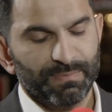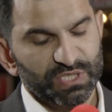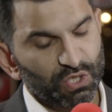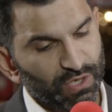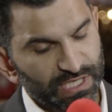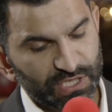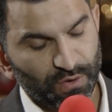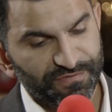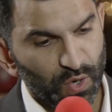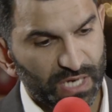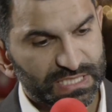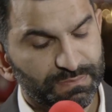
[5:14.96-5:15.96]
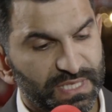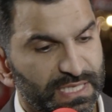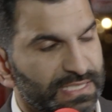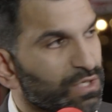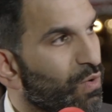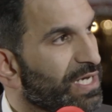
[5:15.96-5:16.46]
Absolutely. So if you asked me
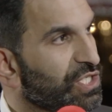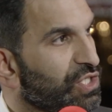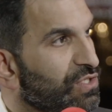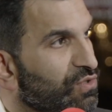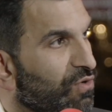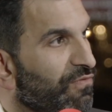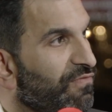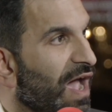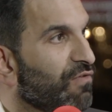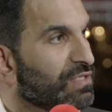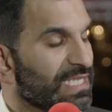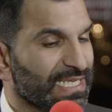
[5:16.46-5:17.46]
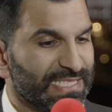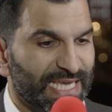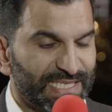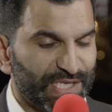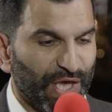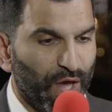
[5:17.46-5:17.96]
this question sort of 5 or 6
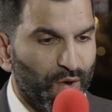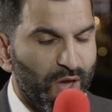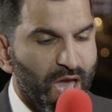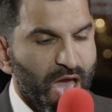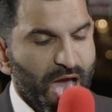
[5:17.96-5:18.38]
years ago,